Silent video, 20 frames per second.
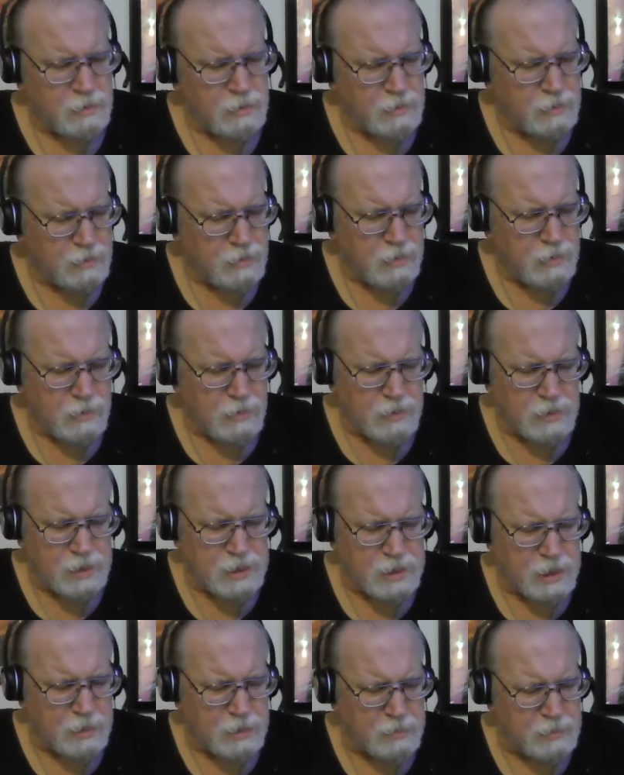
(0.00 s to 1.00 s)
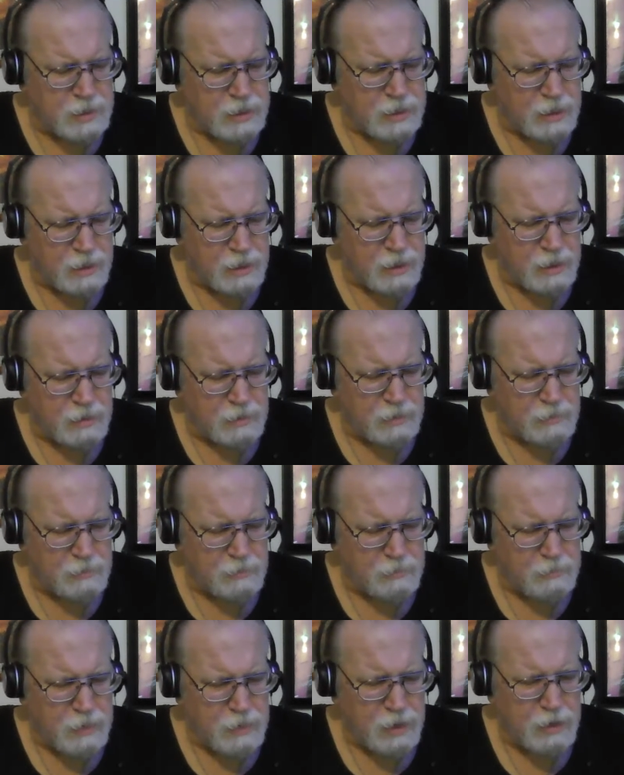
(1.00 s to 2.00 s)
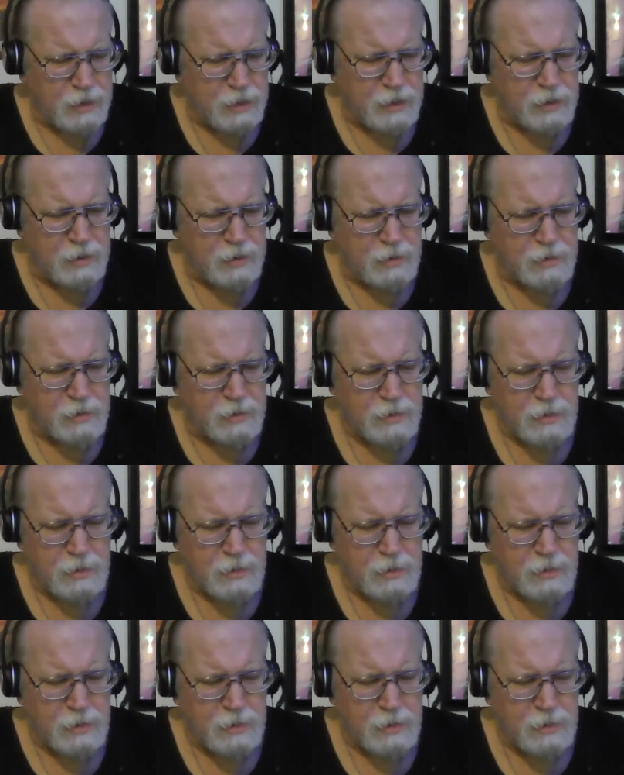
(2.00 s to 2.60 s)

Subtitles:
Don't go to the cemetery and bury your